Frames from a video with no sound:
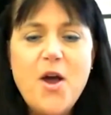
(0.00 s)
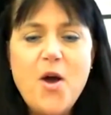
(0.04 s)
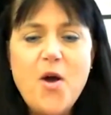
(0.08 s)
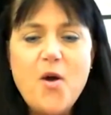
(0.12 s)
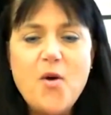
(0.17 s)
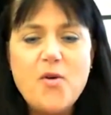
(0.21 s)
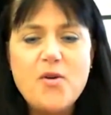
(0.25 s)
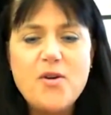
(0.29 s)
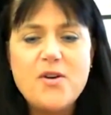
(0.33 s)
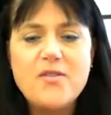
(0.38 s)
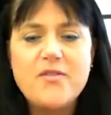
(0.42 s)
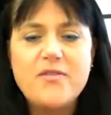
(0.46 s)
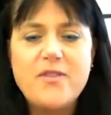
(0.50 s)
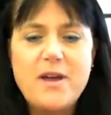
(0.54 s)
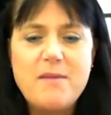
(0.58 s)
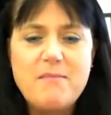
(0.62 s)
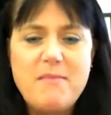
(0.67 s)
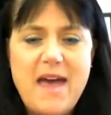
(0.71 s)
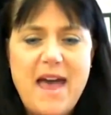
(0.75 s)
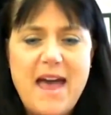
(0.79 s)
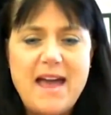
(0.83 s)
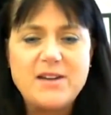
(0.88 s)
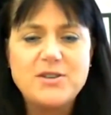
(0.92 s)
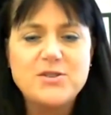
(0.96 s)
or if I'm
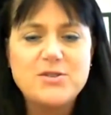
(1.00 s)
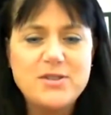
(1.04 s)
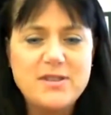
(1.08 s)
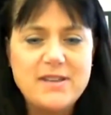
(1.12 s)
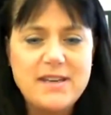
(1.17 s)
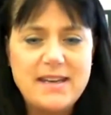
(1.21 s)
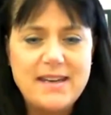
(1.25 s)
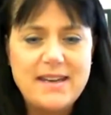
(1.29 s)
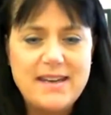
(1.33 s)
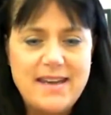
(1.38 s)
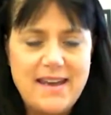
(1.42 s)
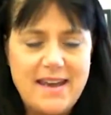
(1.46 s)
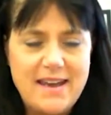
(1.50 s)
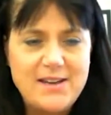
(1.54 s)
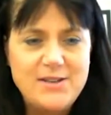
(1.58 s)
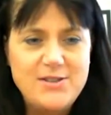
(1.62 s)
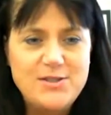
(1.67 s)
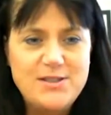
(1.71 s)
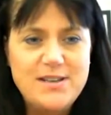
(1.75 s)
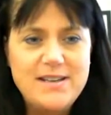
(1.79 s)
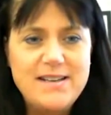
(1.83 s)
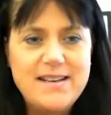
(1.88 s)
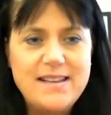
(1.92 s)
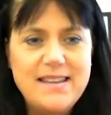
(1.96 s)
actually
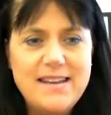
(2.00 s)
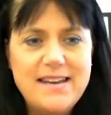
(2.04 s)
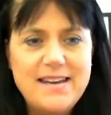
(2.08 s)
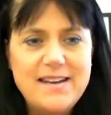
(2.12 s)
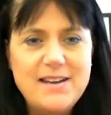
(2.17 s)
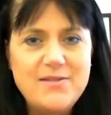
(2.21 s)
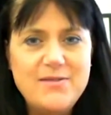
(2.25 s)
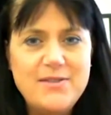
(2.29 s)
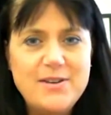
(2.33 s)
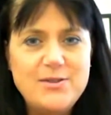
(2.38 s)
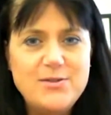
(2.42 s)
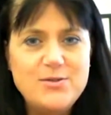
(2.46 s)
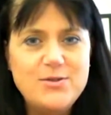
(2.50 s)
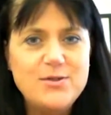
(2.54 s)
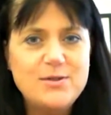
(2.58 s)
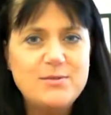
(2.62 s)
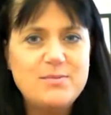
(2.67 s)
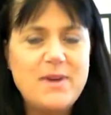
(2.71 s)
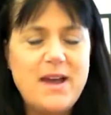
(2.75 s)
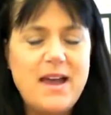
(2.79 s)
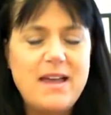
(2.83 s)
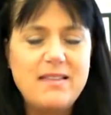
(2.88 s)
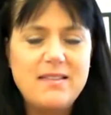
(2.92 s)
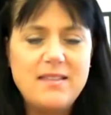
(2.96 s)
engaged into the individuals,
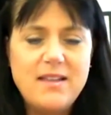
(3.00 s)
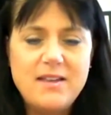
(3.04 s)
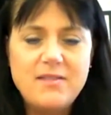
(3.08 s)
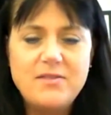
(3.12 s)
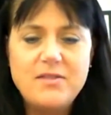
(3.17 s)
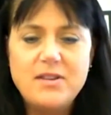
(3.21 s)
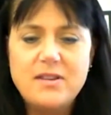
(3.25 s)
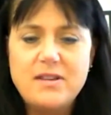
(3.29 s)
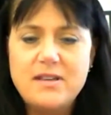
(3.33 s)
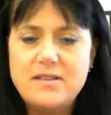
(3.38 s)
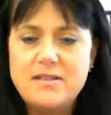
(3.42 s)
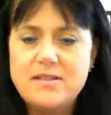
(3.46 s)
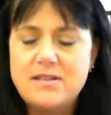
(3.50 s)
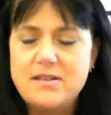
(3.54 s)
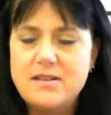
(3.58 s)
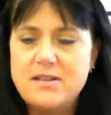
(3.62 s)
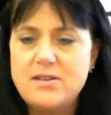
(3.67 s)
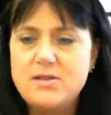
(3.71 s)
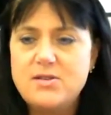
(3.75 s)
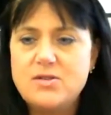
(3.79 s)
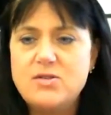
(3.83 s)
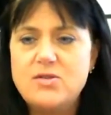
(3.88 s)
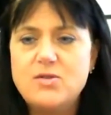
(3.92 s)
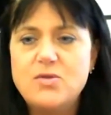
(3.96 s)
but I love to listen to
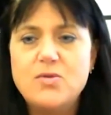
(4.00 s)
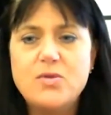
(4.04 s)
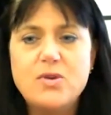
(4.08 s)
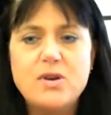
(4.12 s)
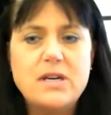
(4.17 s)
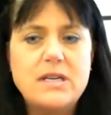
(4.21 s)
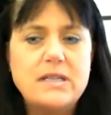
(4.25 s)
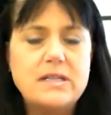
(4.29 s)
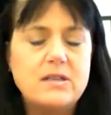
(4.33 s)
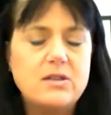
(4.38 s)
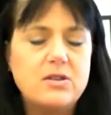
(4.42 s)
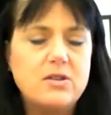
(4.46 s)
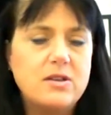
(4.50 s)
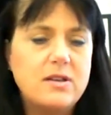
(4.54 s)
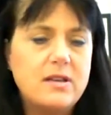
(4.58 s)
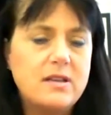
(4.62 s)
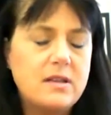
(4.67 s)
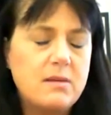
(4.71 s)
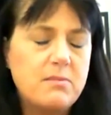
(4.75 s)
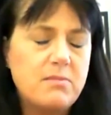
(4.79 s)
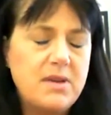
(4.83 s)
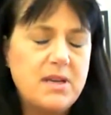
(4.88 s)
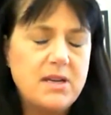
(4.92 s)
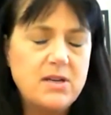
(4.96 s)
the stories and look at
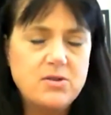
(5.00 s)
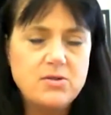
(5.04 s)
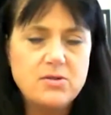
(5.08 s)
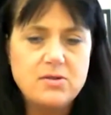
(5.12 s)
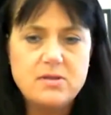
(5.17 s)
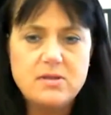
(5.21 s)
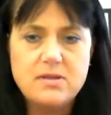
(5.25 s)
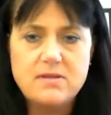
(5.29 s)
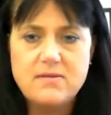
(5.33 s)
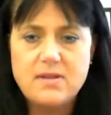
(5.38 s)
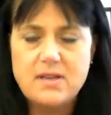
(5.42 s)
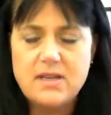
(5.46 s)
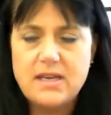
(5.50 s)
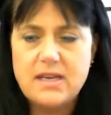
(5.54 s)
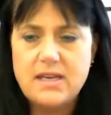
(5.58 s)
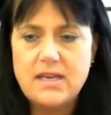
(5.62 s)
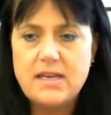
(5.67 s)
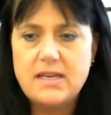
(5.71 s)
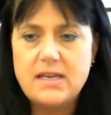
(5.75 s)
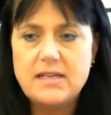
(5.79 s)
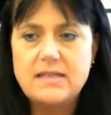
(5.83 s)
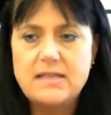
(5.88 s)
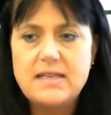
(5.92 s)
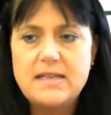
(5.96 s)
the pictures of the
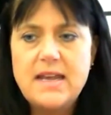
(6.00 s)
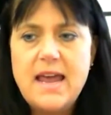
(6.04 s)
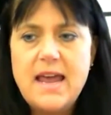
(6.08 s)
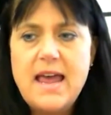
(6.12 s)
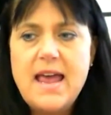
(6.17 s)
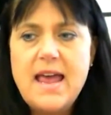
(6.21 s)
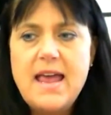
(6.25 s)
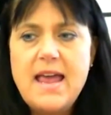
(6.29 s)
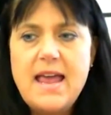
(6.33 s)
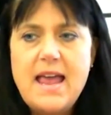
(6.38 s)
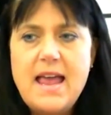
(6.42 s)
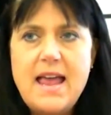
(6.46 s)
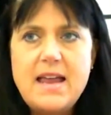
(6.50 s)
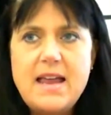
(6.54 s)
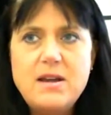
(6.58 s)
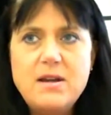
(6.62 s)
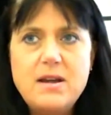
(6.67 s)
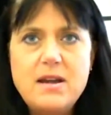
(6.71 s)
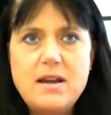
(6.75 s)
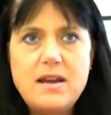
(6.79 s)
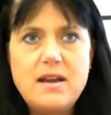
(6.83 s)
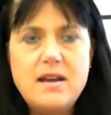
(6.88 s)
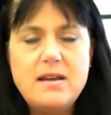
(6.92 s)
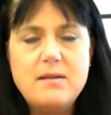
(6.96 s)
kids,
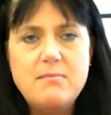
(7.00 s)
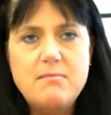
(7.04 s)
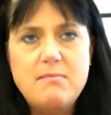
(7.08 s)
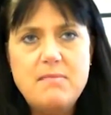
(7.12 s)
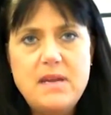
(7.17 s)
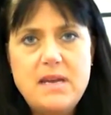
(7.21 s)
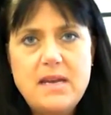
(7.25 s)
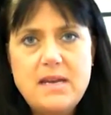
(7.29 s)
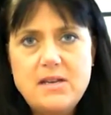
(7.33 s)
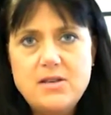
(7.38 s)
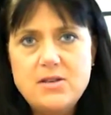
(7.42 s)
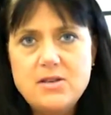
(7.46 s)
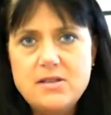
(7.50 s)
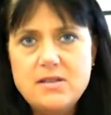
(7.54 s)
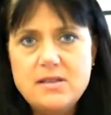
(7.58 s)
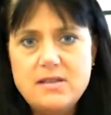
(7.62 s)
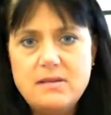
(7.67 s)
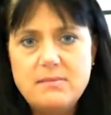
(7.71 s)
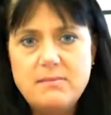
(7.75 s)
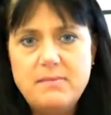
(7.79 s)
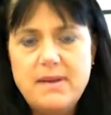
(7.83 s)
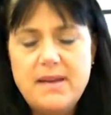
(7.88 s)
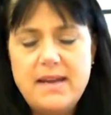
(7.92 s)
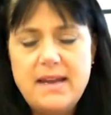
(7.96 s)
and me
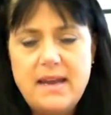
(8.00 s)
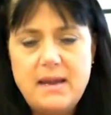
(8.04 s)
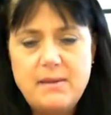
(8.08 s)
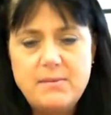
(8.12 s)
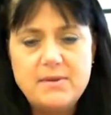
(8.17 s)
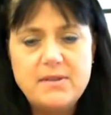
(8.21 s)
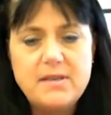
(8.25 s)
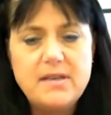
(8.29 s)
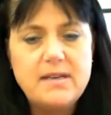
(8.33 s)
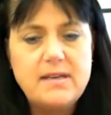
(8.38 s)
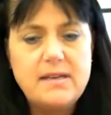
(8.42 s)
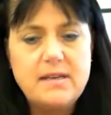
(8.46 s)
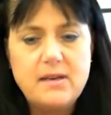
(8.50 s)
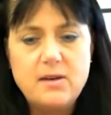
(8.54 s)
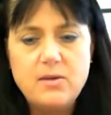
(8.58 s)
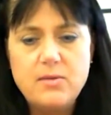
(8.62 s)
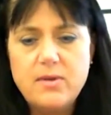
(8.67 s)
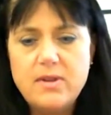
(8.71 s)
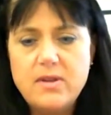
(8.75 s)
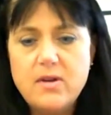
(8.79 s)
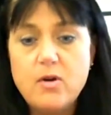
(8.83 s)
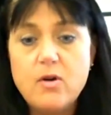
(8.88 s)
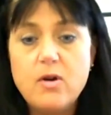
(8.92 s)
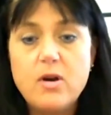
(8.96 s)
just being able to deal
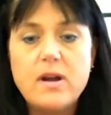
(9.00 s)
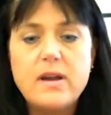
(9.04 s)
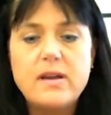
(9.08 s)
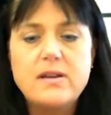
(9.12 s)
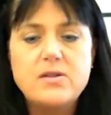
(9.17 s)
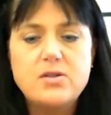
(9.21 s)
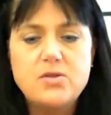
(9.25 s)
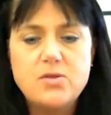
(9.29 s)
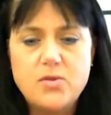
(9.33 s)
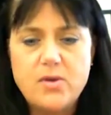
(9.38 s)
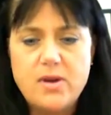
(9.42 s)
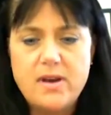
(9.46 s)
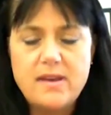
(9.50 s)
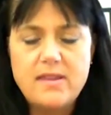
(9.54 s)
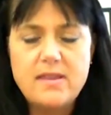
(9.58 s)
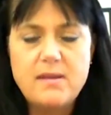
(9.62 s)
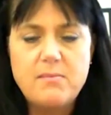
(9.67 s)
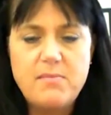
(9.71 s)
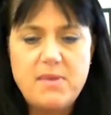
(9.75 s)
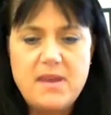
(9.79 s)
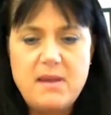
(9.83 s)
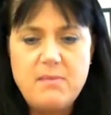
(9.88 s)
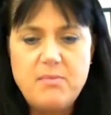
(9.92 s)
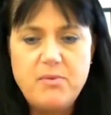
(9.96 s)
with or enjoying the
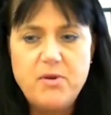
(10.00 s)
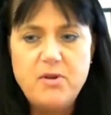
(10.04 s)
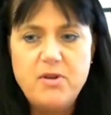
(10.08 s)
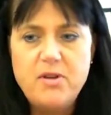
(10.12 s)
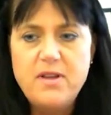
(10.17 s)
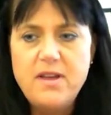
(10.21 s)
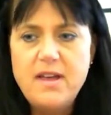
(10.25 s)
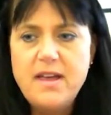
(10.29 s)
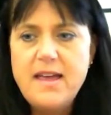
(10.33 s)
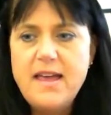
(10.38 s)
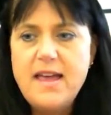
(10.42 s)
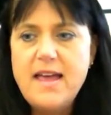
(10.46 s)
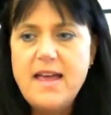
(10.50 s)
people.